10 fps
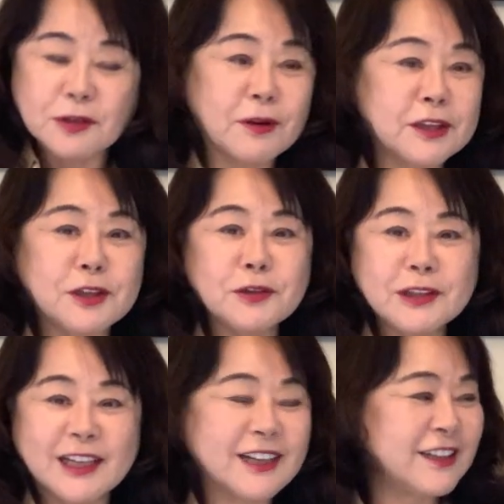What do you
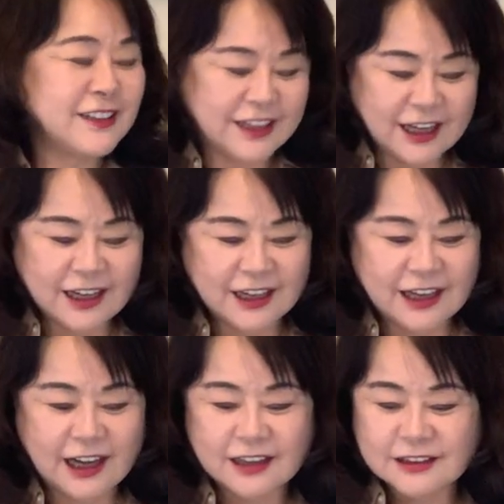think?
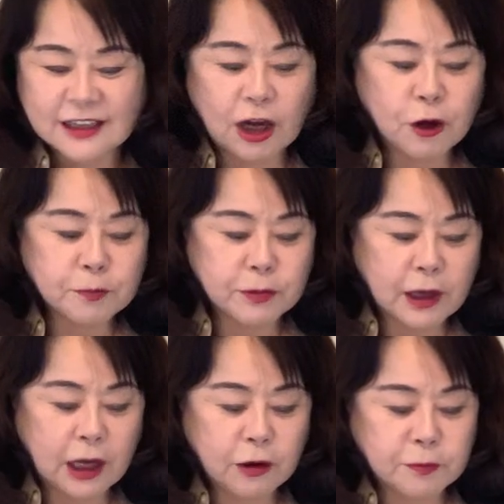I
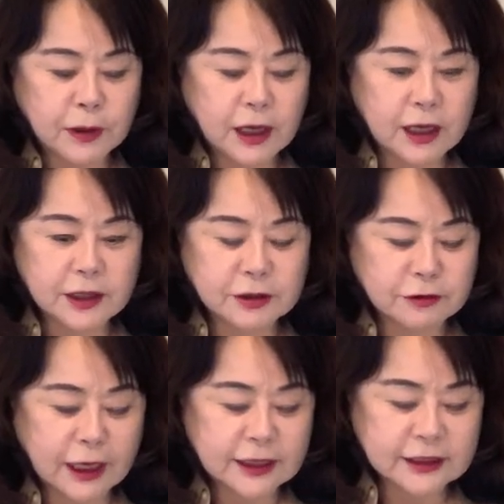hope you
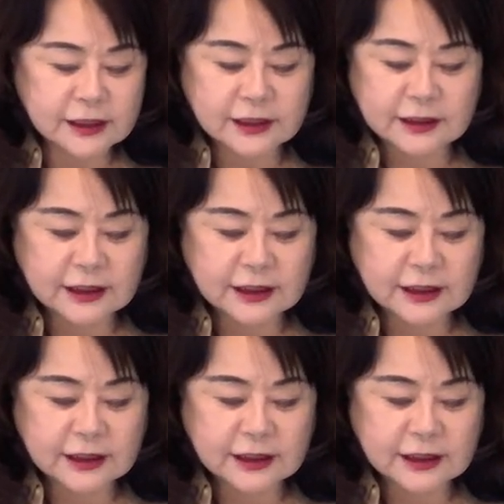like it.